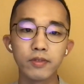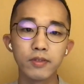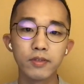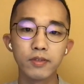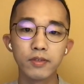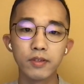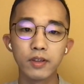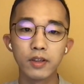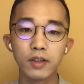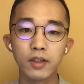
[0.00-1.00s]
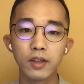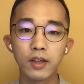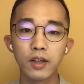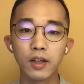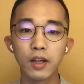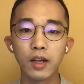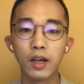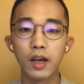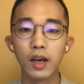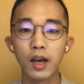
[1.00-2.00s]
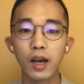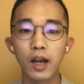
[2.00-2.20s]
(silence)